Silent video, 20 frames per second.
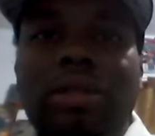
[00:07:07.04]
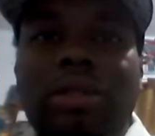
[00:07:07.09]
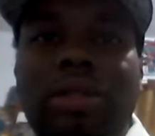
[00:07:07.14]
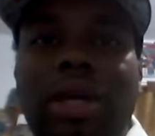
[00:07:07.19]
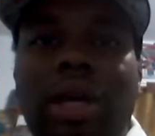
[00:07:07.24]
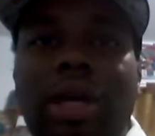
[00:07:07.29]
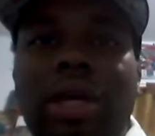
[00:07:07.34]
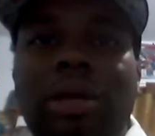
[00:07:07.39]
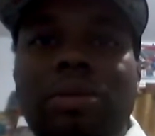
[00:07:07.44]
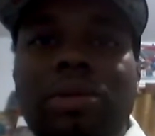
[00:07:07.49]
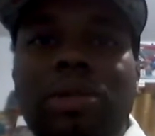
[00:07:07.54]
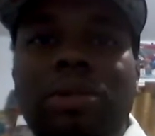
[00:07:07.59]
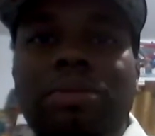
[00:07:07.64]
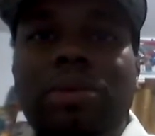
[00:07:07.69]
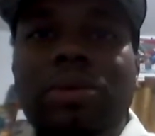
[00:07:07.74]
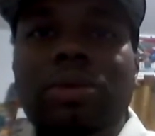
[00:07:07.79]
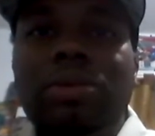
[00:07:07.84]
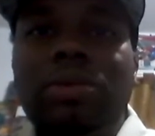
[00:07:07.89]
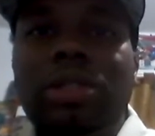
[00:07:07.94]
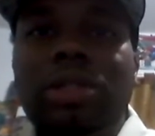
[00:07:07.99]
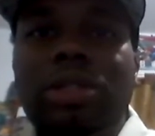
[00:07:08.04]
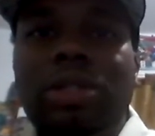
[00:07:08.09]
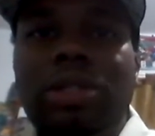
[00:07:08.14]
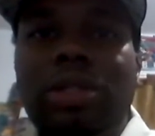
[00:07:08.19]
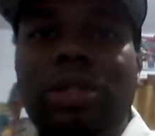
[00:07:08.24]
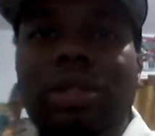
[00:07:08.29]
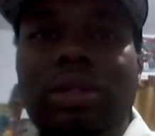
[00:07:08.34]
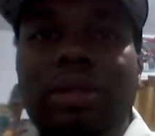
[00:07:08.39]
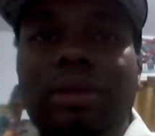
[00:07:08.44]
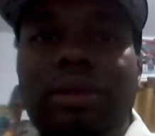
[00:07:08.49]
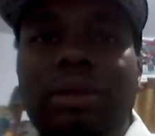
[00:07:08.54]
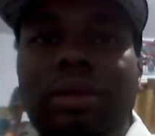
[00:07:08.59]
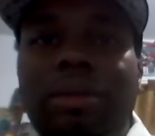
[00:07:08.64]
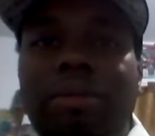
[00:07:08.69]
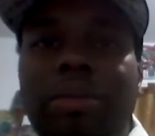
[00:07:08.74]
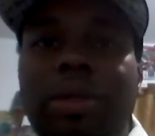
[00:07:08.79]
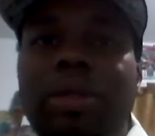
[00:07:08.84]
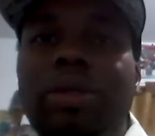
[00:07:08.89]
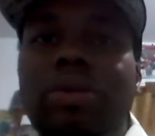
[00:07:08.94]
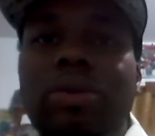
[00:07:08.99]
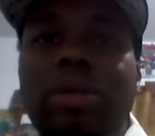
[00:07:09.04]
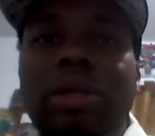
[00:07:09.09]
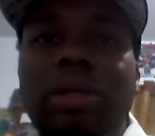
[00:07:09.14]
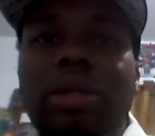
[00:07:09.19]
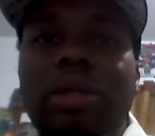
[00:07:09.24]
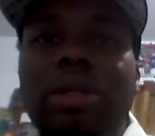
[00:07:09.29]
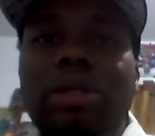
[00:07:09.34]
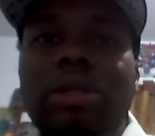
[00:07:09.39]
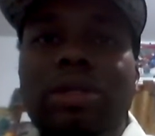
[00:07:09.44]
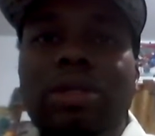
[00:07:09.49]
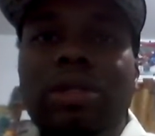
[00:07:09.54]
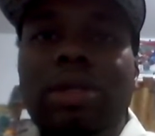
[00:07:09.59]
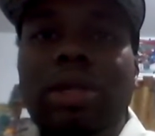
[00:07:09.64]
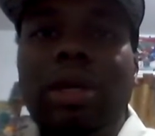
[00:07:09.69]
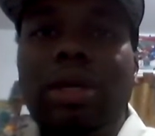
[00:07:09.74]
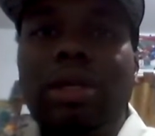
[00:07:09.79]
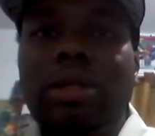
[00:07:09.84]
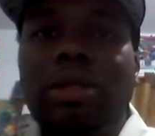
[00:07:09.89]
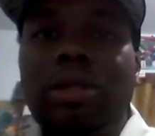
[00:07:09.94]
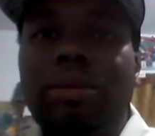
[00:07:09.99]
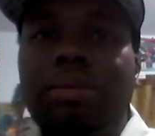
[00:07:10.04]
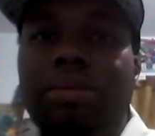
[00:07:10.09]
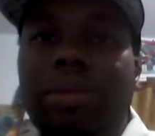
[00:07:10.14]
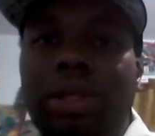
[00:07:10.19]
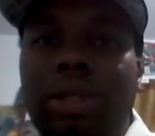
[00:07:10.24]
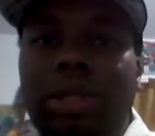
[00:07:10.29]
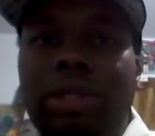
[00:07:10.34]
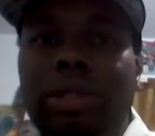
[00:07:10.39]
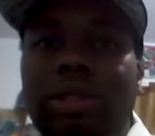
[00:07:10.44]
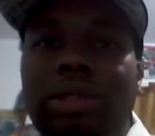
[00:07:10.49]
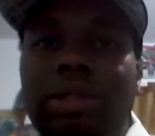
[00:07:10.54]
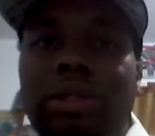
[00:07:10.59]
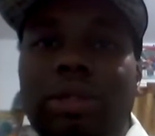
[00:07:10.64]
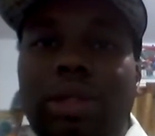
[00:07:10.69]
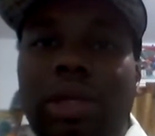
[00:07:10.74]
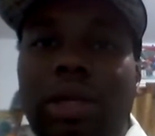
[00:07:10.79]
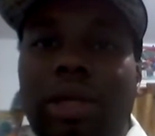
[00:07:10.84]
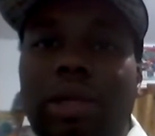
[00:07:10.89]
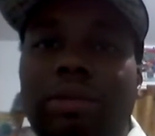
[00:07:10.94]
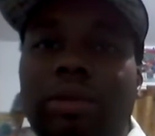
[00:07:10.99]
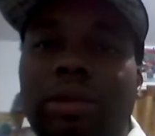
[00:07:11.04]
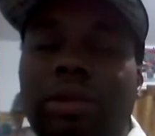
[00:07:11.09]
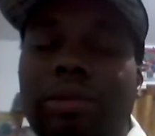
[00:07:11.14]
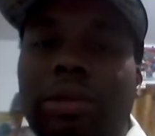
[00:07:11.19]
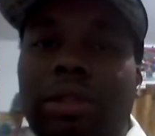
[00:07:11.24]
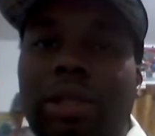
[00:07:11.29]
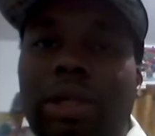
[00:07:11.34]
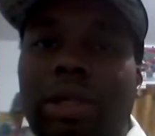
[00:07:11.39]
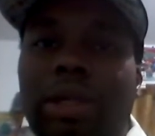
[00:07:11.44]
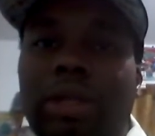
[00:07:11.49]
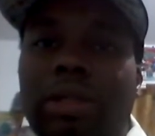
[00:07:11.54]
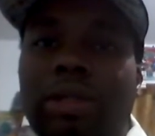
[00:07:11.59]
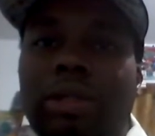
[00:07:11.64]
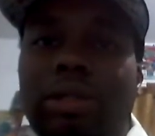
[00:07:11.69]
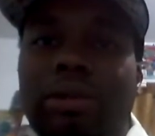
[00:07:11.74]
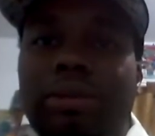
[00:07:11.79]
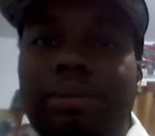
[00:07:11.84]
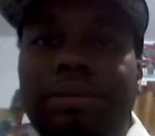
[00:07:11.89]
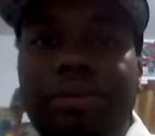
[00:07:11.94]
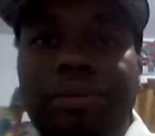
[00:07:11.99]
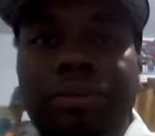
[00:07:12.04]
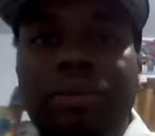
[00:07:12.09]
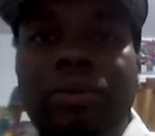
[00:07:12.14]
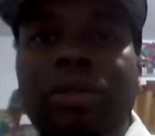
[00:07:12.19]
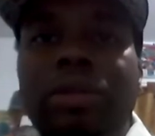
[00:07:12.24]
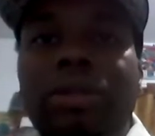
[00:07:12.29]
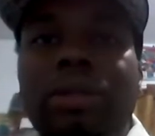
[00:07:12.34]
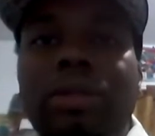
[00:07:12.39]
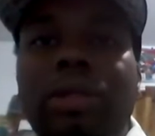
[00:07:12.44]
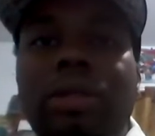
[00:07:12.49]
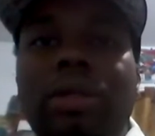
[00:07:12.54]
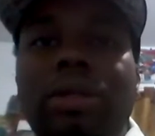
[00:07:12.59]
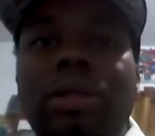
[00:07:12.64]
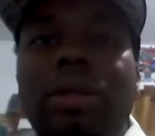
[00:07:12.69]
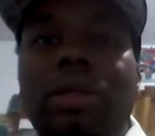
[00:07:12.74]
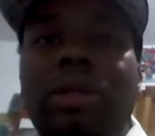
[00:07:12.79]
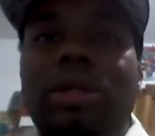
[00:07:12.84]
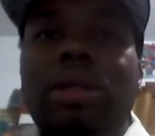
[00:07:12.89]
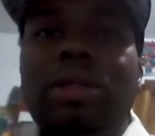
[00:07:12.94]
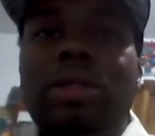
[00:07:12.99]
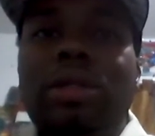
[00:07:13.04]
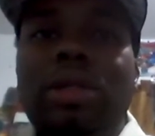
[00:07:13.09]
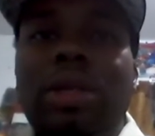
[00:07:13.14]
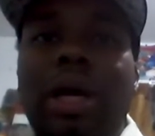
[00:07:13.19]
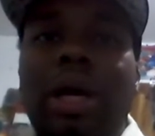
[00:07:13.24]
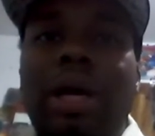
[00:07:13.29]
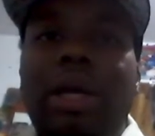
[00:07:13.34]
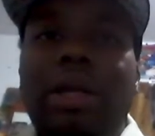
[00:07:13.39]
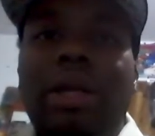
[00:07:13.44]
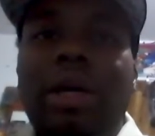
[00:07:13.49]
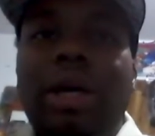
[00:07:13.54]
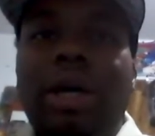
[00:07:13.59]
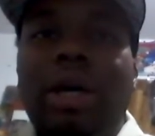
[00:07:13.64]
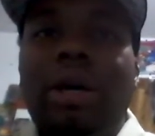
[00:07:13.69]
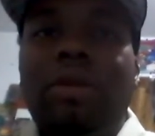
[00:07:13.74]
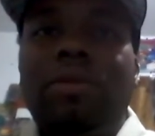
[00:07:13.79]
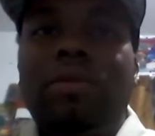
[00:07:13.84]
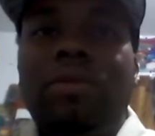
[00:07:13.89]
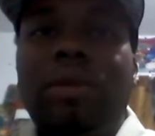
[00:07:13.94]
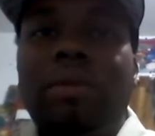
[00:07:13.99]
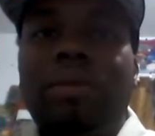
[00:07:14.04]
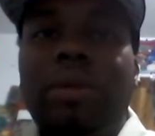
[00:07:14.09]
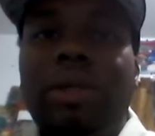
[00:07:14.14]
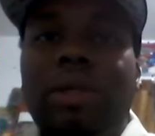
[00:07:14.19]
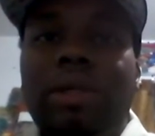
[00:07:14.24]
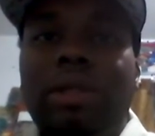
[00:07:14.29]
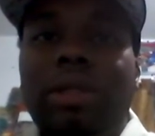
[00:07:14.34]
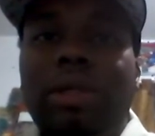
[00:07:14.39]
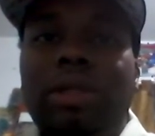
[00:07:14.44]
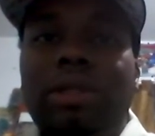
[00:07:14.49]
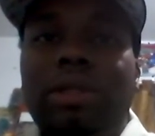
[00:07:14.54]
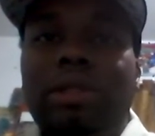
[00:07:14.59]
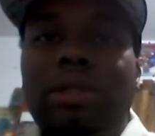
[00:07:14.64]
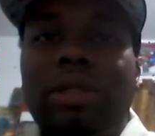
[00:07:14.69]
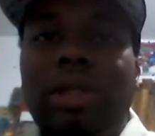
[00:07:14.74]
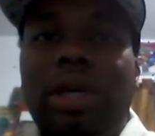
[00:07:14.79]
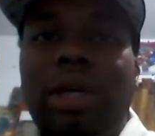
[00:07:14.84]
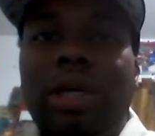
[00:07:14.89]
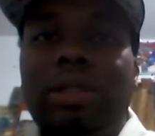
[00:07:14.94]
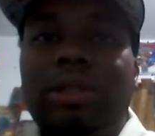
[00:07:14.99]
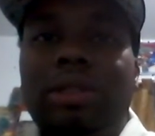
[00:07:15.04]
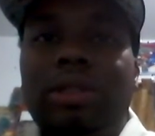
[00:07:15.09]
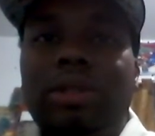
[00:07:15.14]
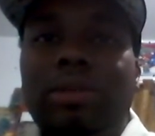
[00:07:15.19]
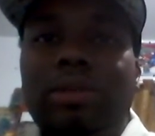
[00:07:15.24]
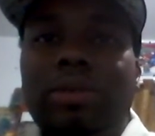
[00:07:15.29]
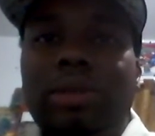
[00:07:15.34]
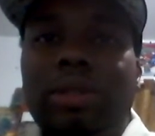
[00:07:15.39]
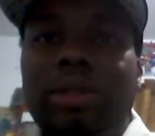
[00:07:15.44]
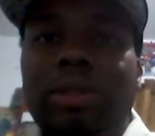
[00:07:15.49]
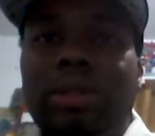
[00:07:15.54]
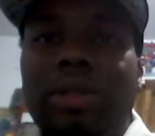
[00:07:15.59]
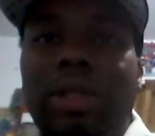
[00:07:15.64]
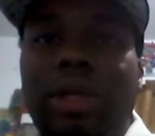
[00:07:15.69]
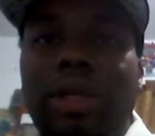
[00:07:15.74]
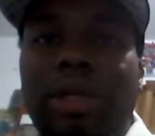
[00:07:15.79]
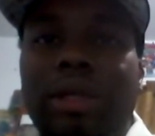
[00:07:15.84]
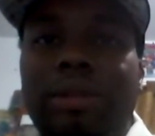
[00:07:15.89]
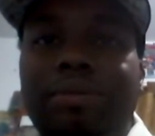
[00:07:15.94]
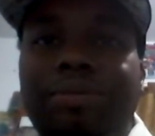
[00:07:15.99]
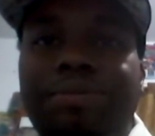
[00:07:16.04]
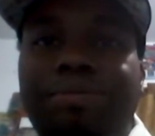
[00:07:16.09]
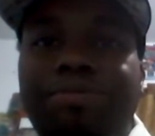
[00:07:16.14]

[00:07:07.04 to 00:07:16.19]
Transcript: James Bunch, B-U-N-C-H, or Bunch, however you say that. This guy died from a gunshot suicide.